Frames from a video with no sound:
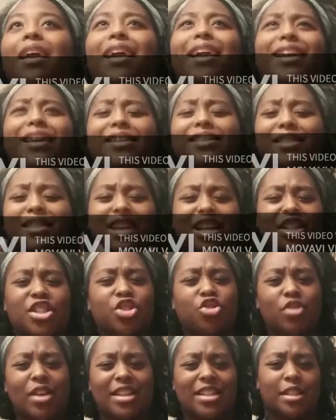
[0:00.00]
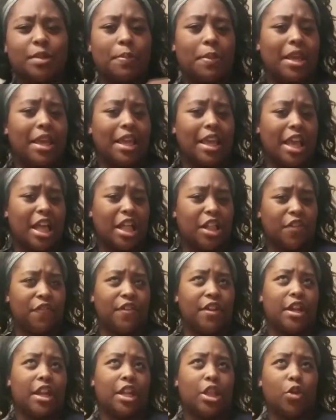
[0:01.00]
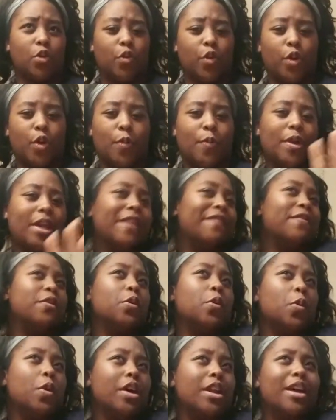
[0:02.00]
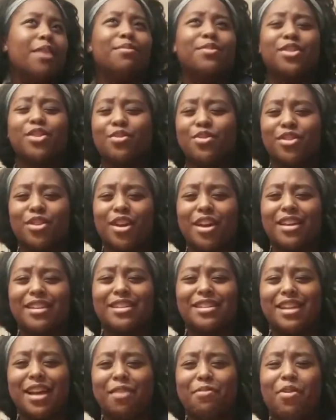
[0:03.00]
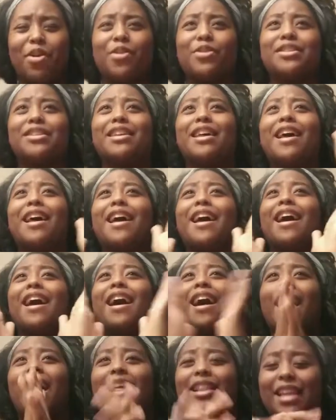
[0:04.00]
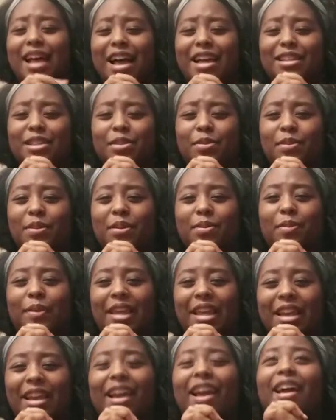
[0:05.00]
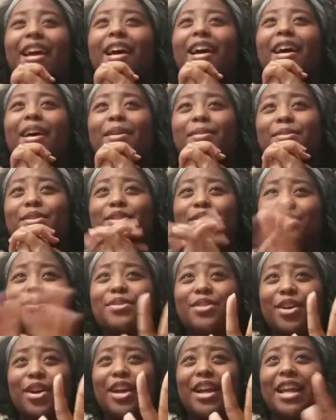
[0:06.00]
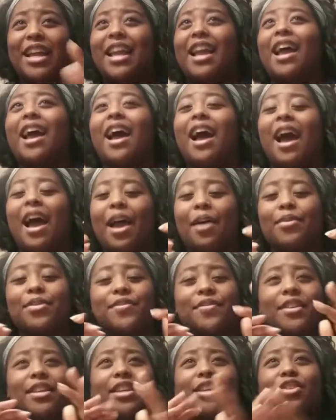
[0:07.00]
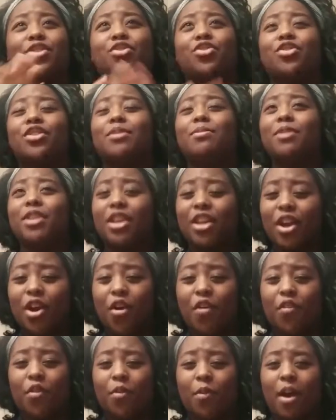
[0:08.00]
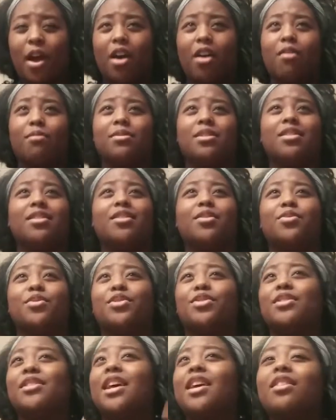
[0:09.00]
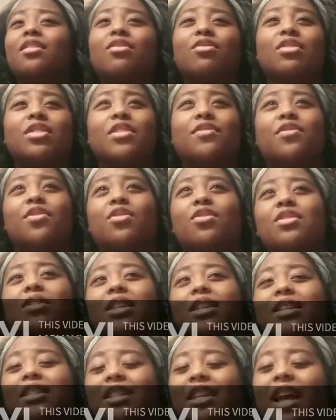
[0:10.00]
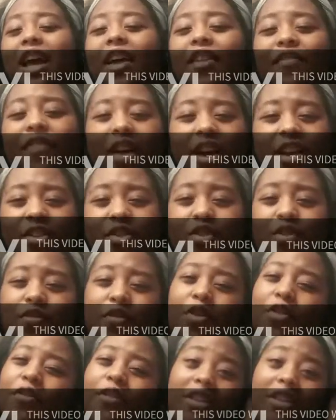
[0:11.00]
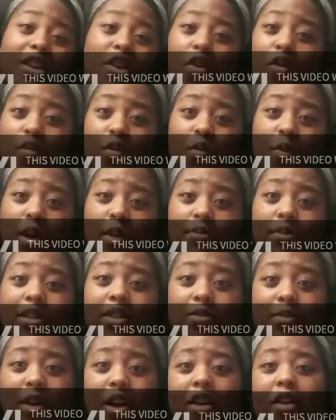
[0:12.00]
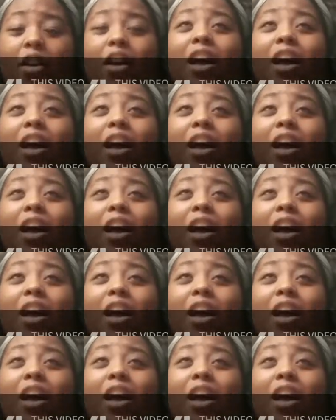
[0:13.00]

And let's address the pink elephant in the room, if you would. I'm so sorry I did not post last week. I'm so sorry. I was feeling extremely overwhelmed, and there was technical difficulties, and I advise you, if you're feeling overwhelmed as well,